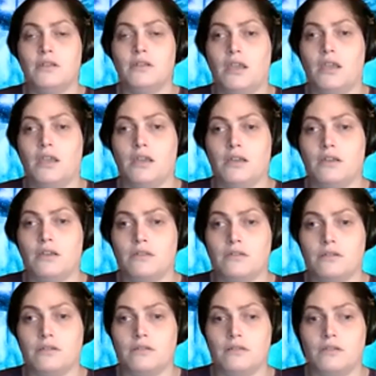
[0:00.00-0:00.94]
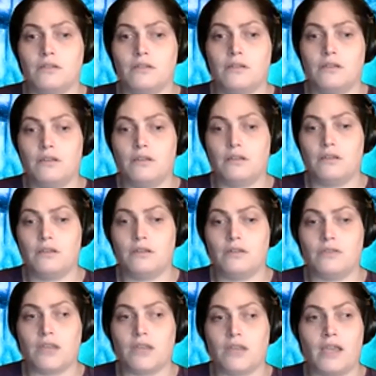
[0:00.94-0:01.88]
And
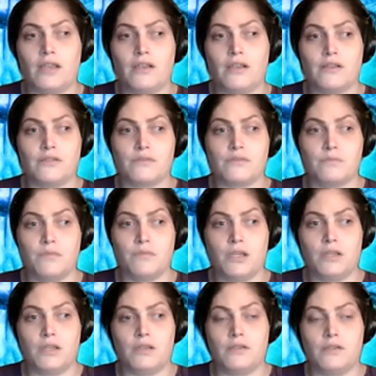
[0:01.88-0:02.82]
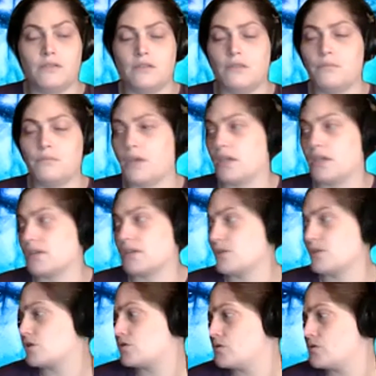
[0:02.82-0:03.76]
that is me making
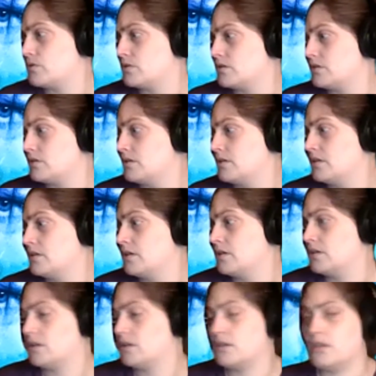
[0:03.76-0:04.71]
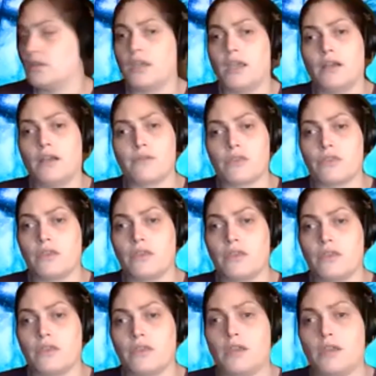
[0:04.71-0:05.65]
sure
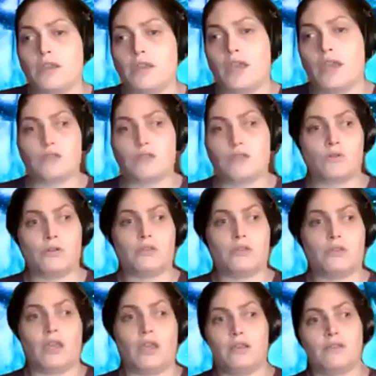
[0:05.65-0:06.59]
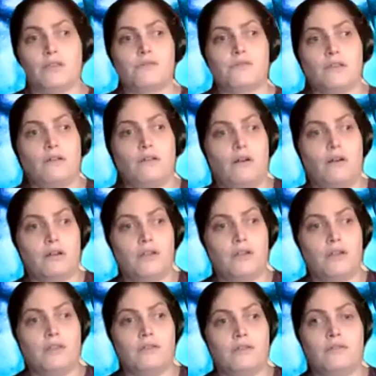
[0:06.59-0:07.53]
everything extra that is
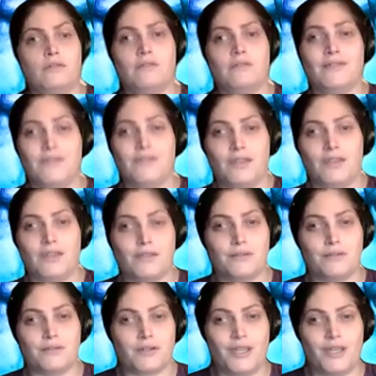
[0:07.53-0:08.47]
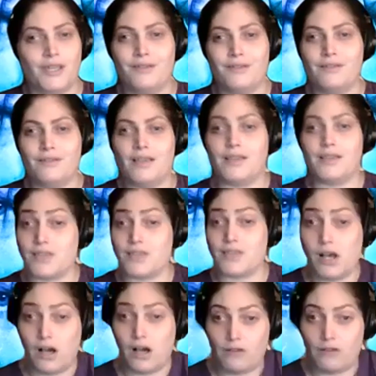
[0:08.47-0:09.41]
on the internet is
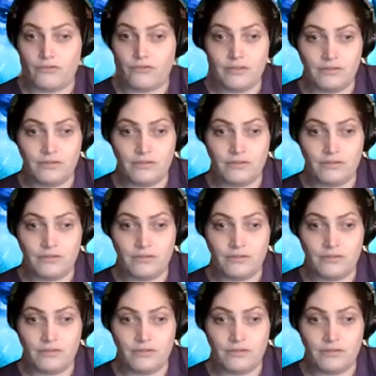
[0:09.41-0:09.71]
off.